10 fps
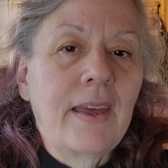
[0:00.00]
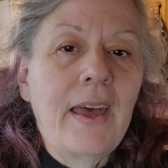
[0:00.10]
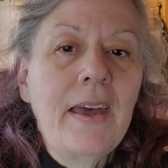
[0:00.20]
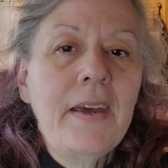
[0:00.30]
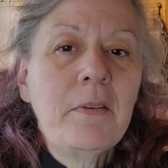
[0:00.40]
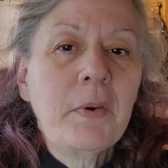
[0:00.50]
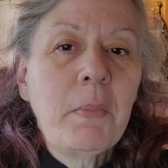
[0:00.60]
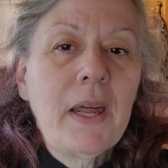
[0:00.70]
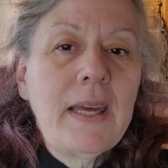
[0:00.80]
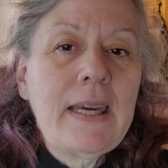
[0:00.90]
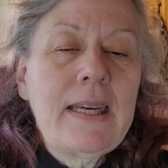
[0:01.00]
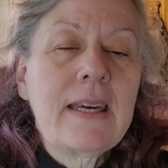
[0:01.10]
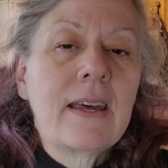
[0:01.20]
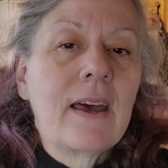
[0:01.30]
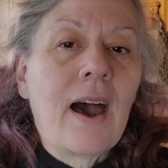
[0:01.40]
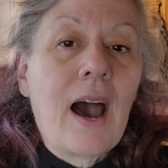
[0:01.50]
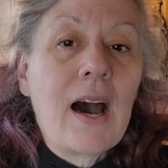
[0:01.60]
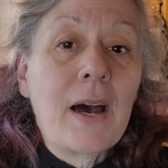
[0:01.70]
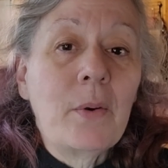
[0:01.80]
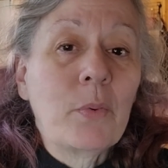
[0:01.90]
Hey everybody,
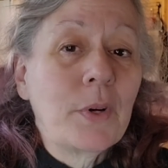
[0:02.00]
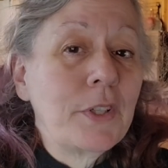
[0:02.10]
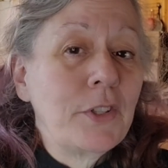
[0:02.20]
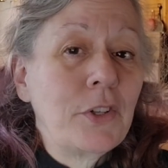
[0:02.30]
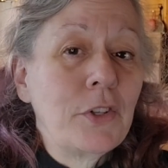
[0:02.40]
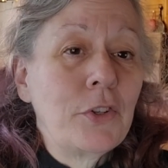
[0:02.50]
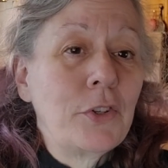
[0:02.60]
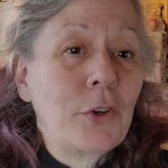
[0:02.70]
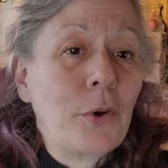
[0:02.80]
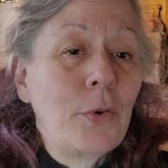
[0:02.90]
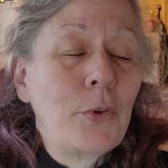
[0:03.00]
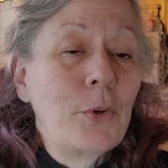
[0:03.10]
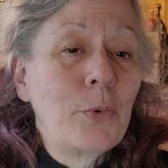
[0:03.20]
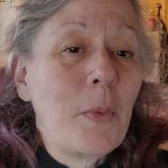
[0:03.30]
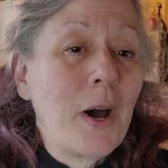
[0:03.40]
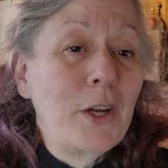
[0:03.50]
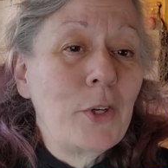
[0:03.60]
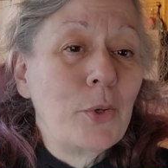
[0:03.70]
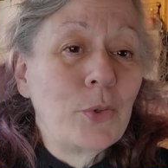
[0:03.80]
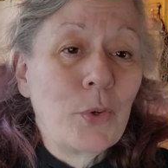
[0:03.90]
I wanted to show you my
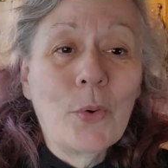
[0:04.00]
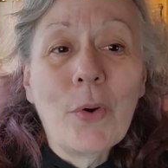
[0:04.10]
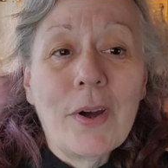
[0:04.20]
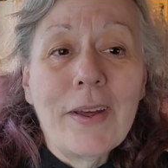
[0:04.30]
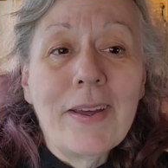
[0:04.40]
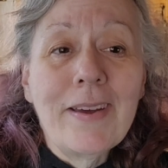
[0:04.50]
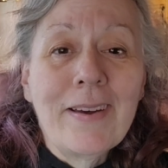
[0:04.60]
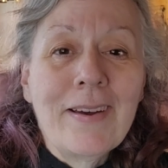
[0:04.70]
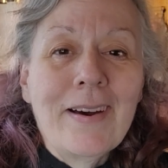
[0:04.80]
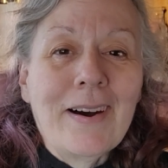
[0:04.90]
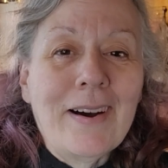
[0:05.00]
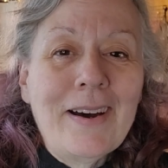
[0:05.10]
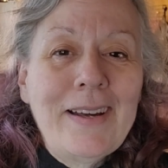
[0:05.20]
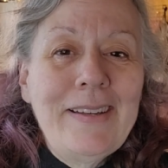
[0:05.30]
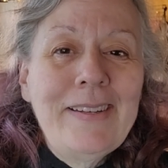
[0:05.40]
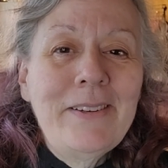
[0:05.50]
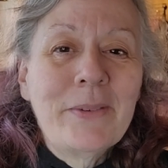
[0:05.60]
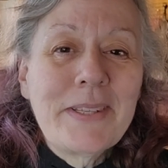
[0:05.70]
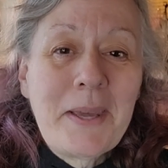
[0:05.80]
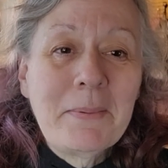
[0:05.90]
new toy. I
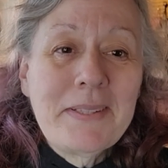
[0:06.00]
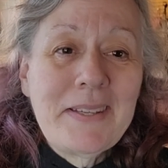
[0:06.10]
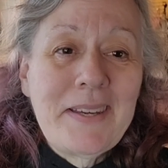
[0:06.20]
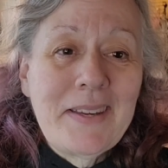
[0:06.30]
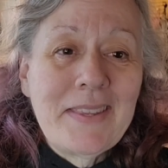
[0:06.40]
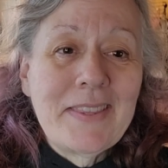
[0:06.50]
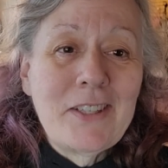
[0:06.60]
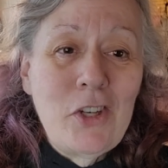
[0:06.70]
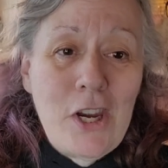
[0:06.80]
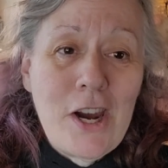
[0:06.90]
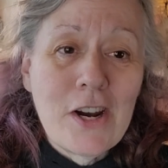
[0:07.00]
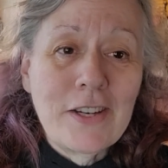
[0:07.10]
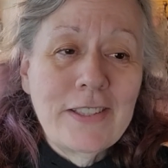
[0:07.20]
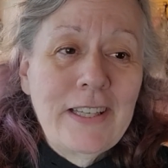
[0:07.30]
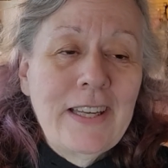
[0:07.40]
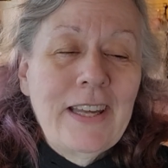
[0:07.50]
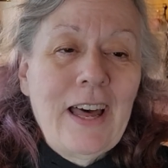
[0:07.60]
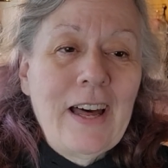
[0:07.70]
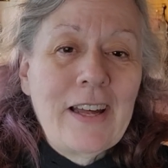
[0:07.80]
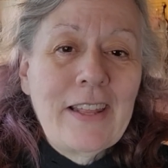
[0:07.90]
was able to get the chair
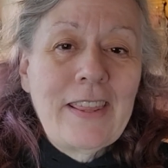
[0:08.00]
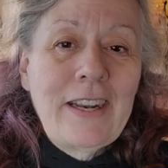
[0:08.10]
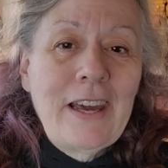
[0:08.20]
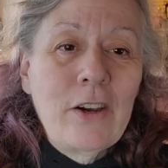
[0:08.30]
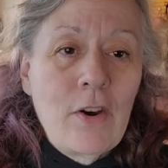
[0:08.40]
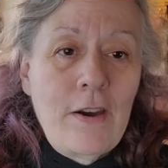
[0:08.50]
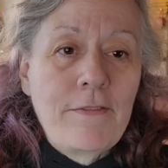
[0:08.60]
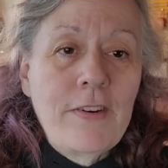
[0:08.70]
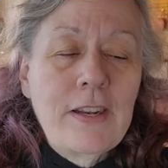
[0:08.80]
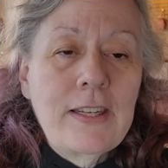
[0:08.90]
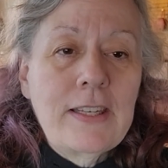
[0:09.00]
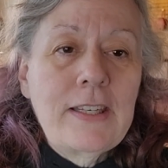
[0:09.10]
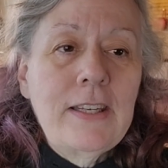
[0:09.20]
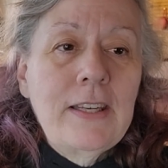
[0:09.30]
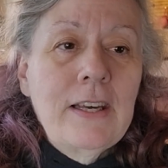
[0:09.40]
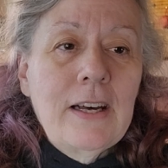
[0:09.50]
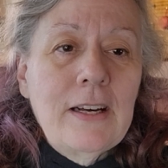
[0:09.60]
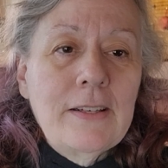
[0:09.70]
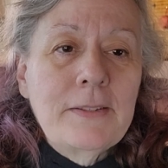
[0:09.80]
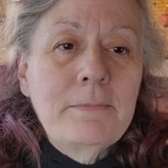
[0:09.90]
that I crowdfunded,
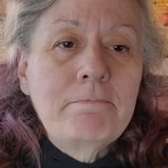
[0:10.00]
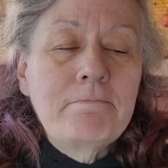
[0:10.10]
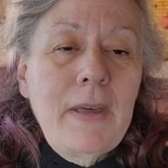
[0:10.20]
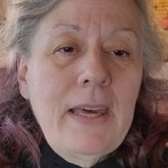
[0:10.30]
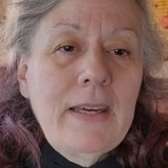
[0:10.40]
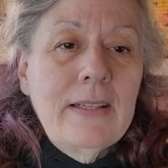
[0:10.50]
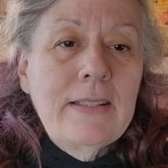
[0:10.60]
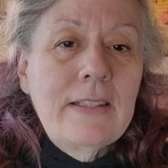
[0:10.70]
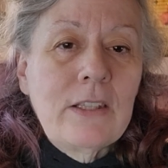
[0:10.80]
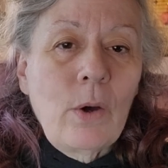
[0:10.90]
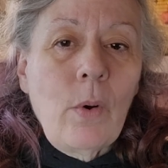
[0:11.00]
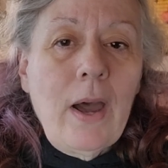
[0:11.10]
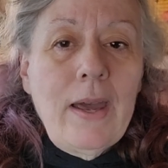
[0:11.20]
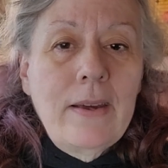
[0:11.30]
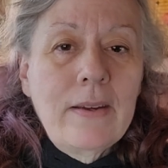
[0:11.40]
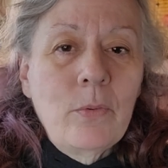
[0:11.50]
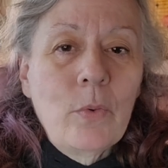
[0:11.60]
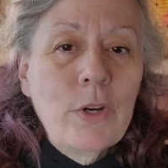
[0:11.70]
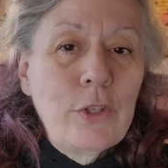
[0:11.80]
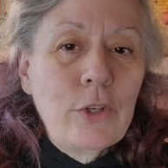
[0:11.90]
and so I
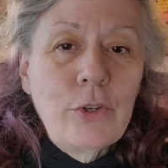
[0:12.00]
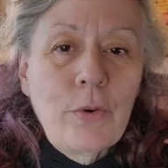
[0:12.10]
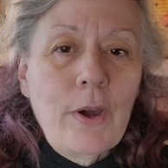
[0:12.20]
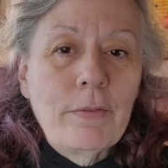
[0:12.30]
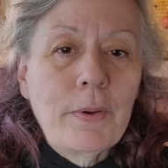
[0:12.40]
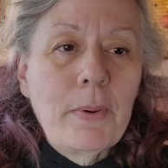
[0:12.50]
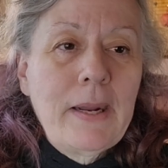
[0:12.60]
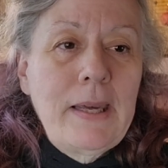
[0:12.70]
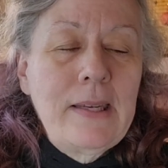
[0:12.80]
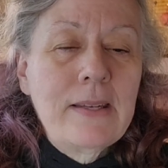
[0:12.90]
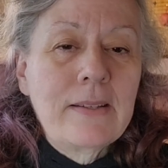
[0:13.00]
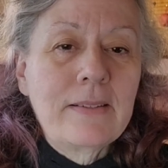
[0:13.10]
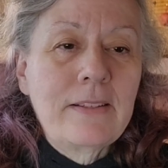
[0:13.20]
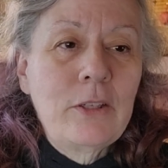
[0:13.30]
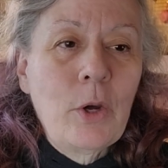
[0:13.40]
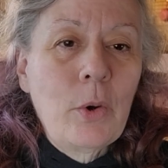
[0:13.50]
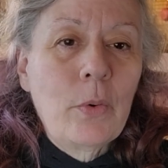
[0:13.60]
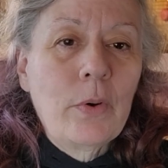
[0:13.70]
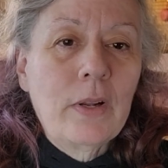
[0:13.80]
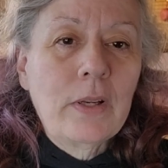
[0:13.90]
wanted to show everybody, you
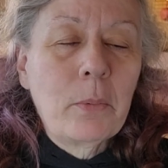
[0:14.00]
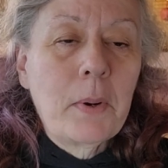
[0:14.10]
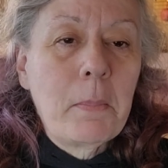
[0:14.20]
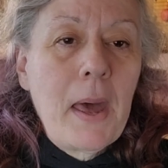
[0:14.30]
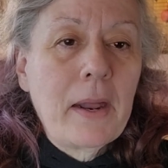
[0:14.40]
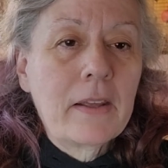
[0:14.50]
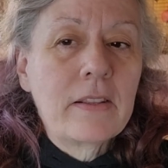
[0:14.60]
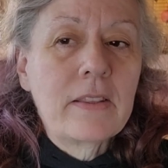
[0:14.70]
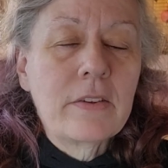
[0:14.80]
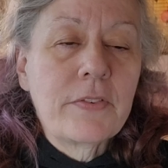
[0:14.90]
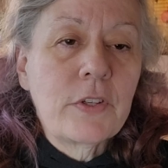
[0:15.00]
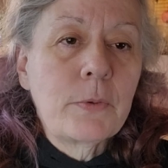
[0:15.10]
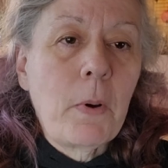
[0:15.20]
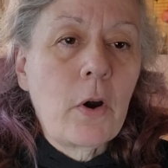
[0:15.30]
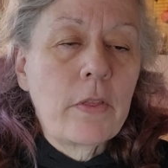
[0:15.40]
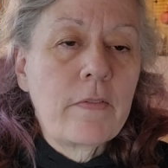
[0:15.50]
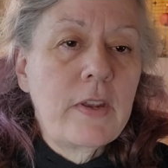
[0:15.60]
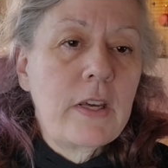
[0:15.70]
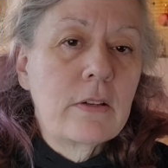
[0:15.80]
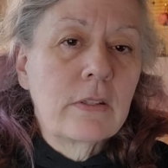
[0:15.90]
know, a little bit about it. The first part of the
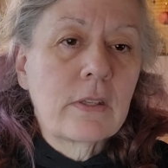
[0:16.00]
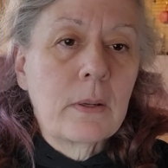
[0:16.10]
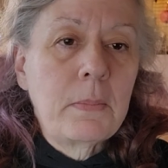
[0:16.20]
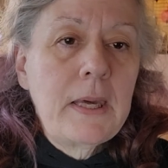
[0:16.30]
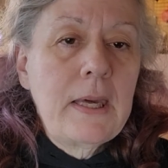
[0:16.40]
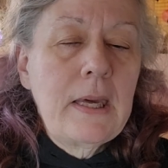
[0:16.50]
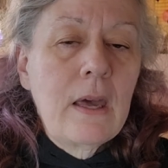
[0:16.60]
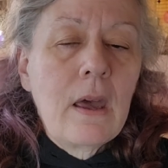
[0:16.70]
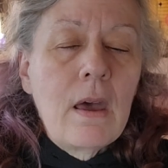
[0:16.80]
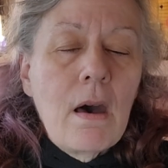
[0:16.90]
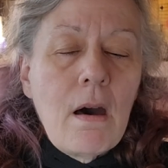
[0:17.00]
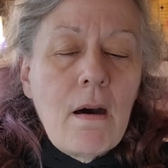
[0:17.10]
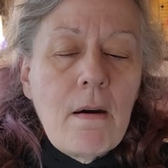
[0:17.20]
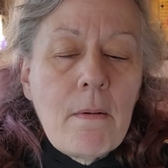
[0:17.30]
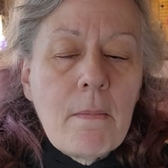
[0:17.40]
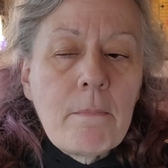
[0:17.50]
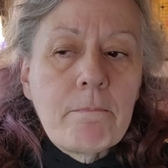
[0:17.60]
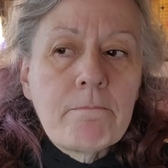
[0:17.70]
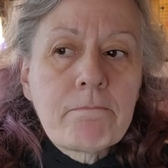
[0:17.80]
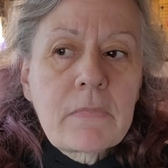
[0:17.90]
video is going to be
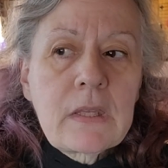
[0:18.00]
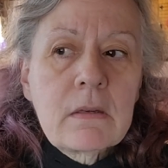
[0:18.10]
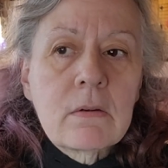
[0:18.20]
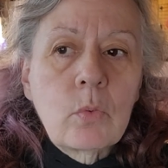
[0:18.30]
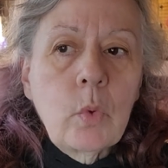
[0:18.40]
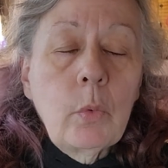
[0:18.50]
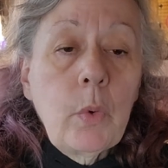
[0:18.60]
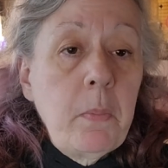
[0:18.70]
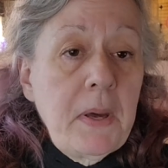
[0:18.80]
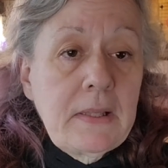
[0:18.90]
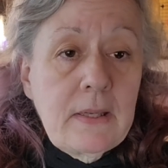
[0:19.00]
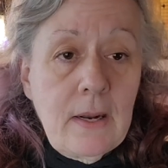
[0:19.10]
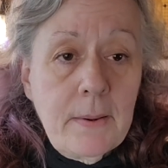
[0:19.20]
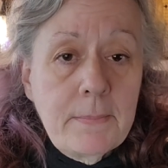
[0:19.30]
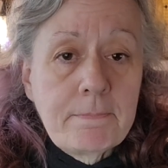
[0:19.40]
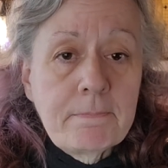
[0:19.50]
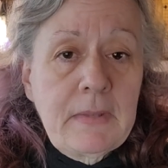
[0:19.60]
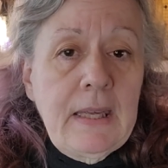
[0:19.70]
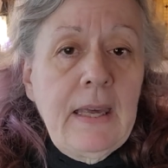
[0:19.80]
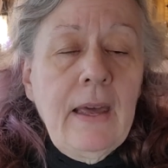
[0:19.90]
when we picked it up,
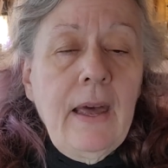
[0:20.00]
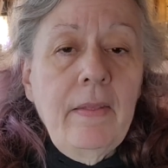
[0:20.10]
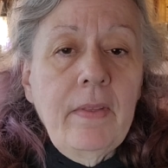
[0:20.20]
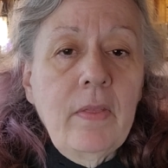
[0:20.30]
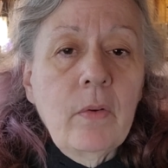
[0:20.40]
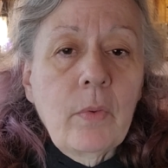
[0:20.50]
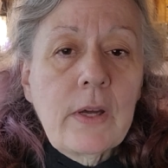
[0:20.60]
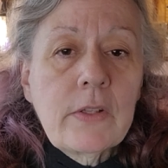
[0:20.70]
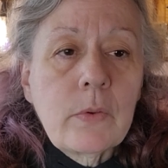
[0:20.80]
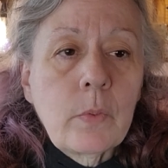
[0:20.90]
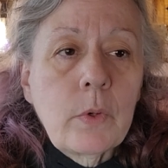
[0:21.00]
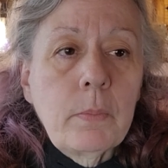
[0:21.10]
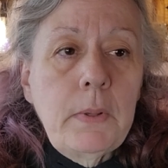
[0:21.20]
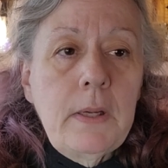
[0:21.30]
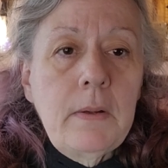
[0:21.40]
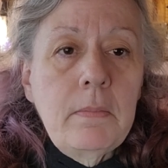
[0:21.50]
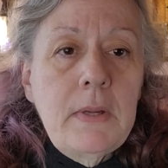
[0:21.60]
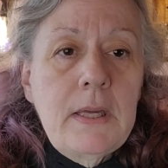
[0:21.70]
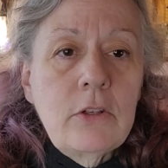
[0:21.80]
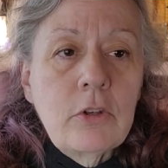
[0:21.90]
and then the rest will be
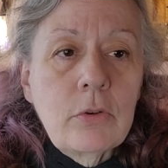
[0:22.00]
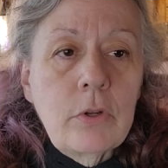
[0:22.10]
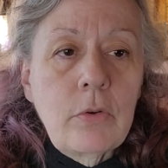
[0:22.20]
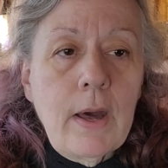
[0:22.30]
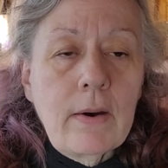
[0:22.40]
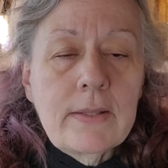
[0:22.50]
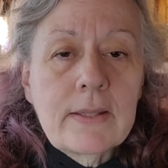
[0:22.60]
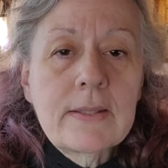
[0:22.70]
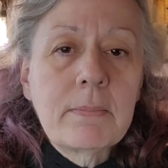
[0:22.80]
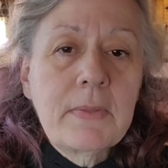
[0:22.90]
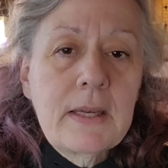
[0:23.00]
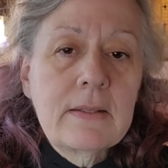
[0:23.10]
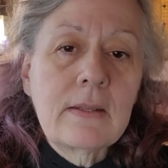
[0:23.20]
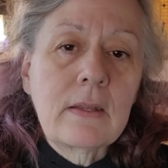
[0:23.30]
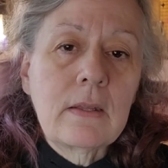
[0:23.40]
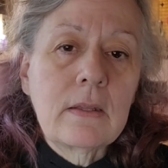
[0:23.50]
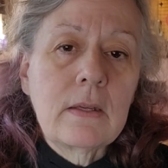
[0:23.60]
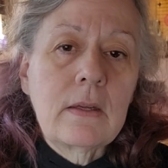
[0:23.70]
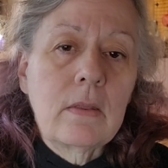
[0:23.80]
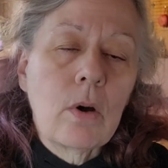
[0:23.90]
me showing you how it does some things in
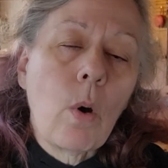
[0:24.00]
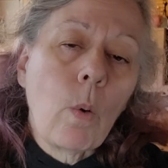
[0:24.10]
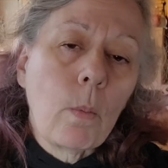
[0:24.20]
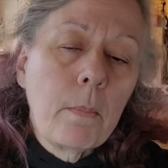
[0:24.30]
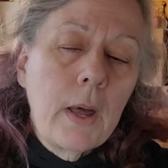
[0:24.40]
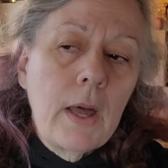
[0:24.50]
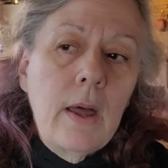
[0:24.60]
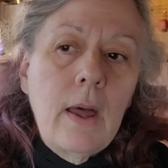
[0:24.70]
the home.